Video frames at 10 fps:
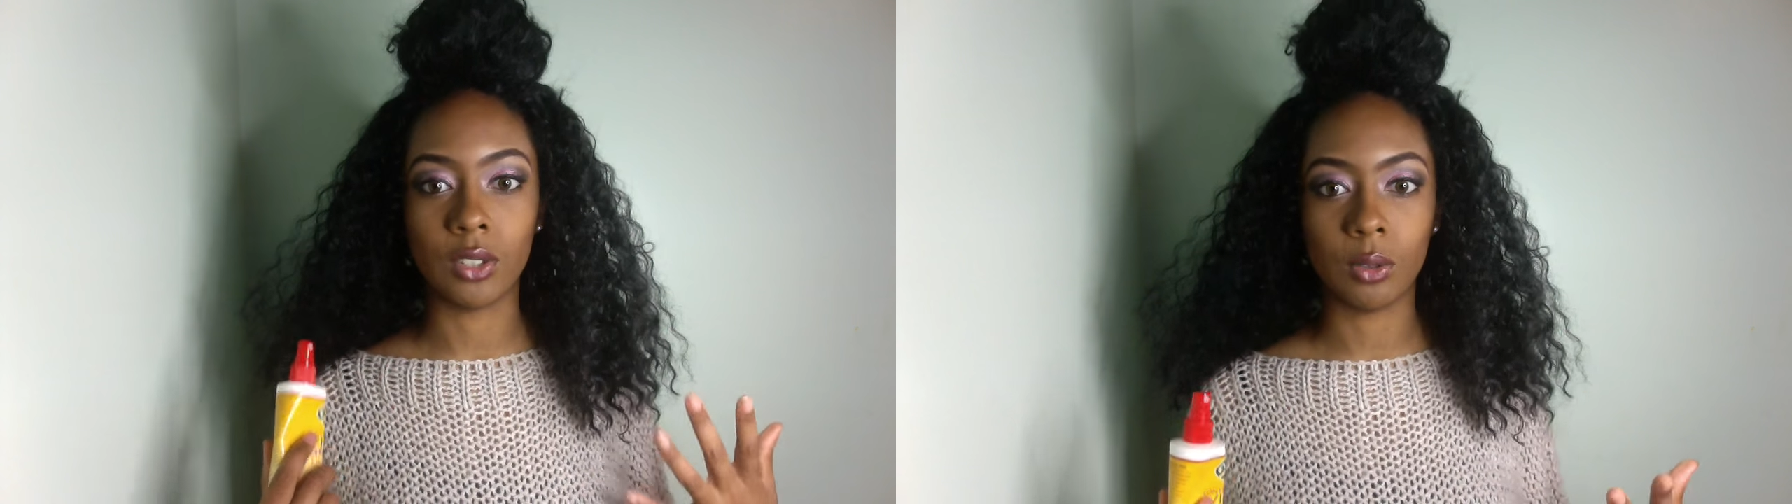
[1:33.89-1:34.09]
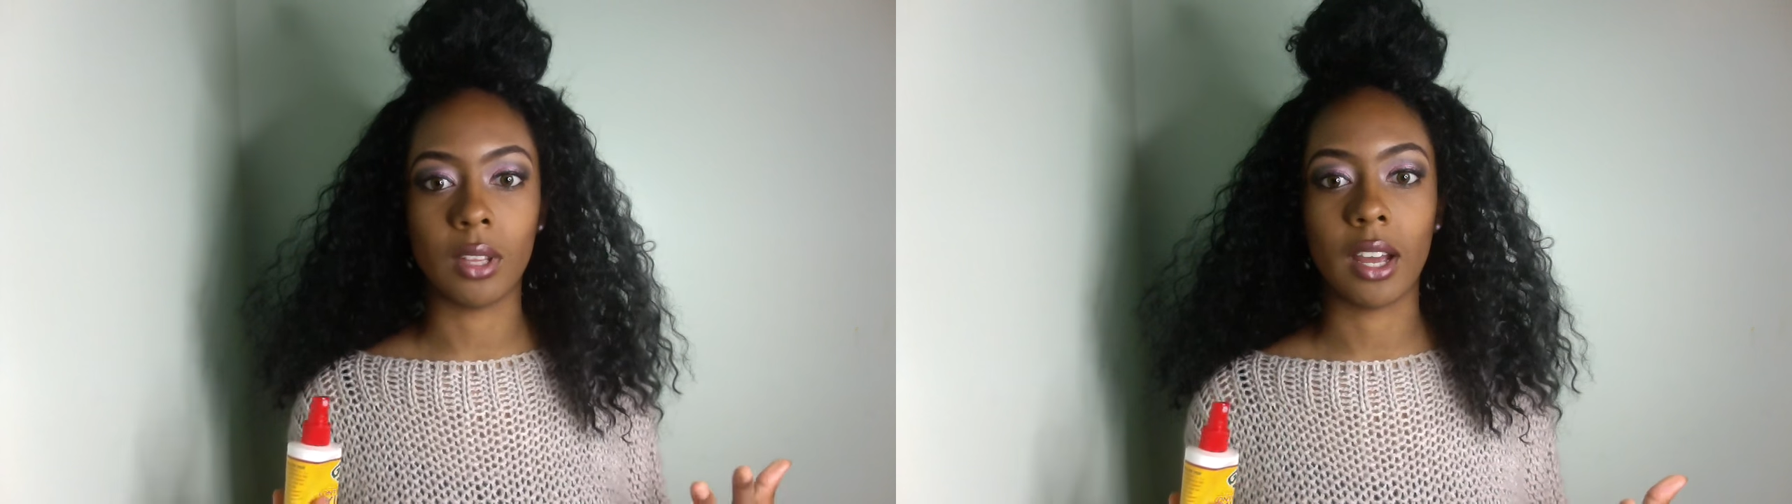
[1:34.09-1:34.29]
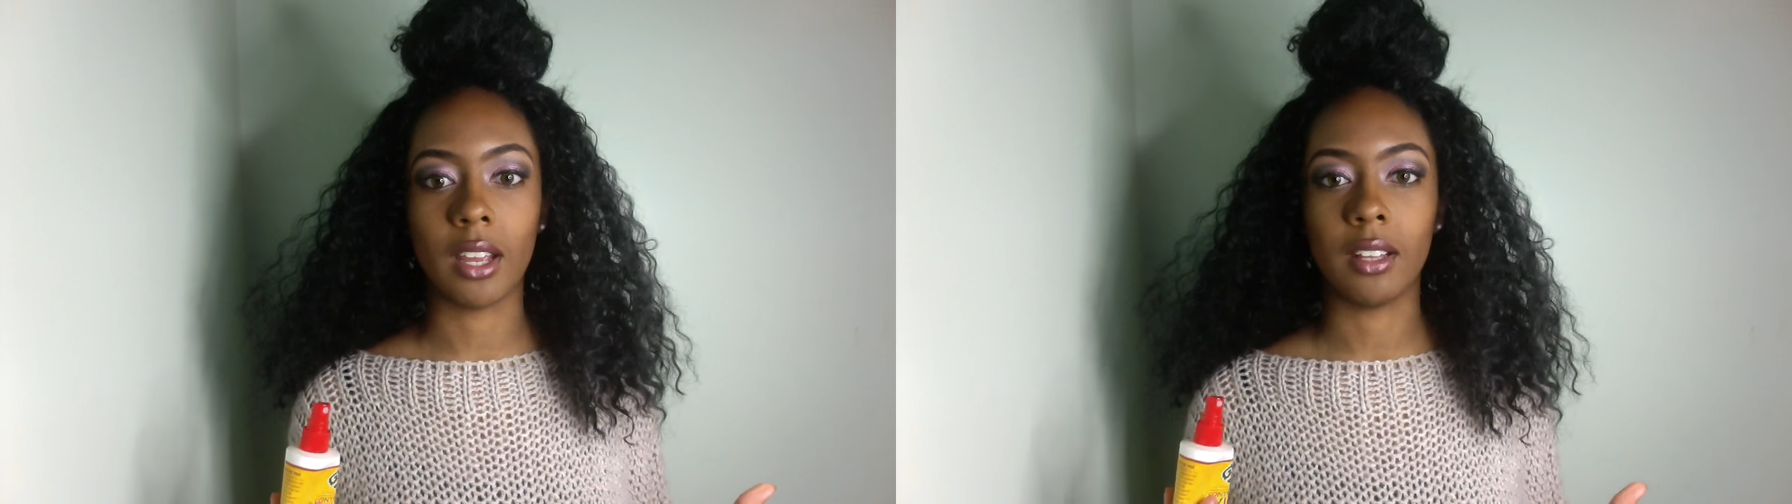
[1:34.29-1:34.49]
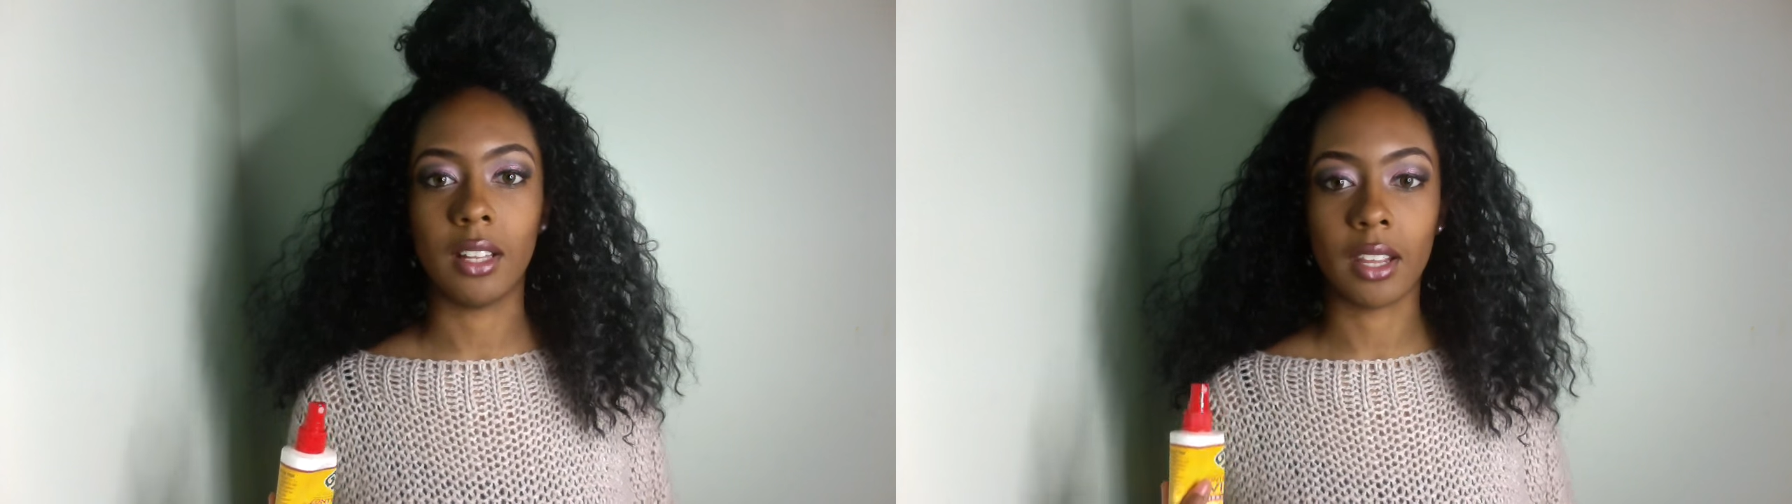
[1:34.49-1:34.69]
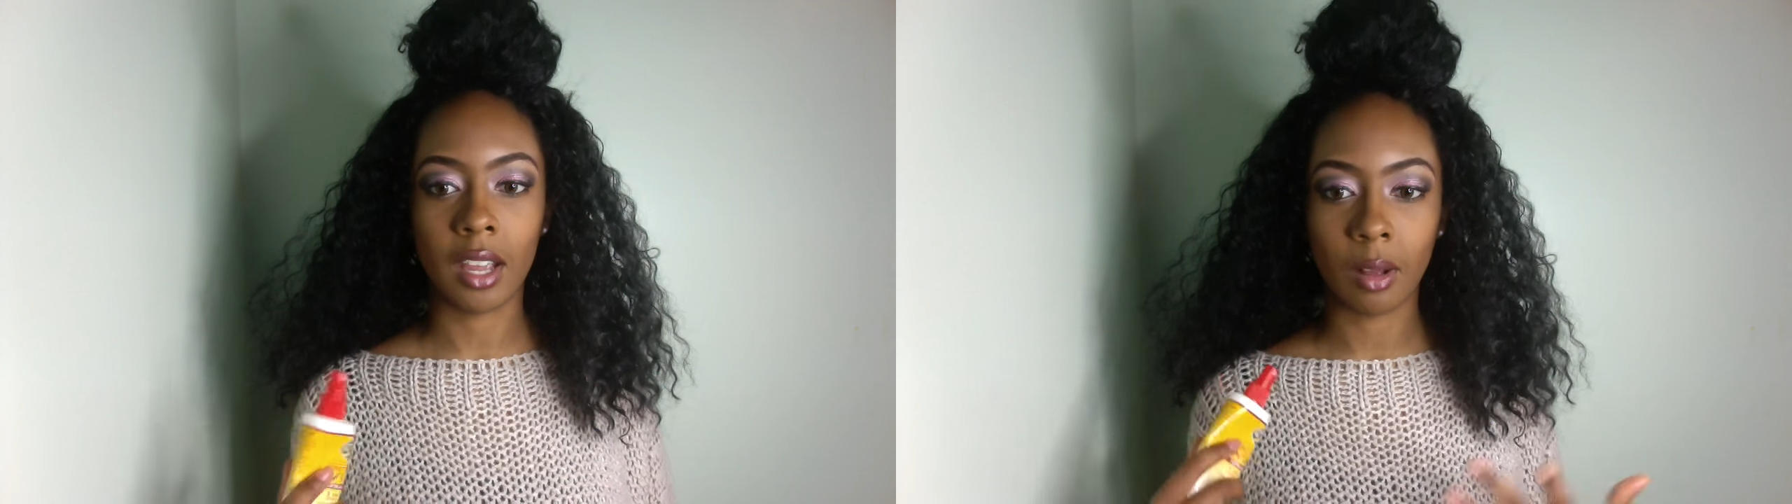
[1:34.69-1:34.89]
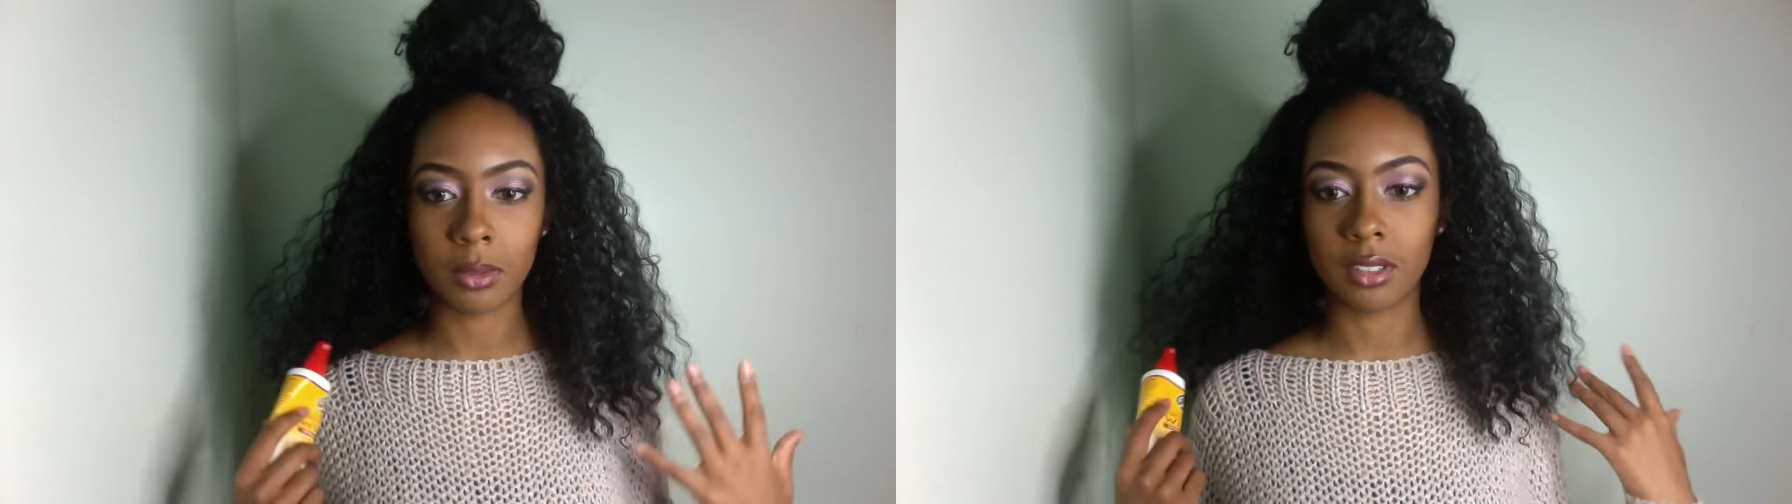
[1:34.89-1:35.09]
do that it like helps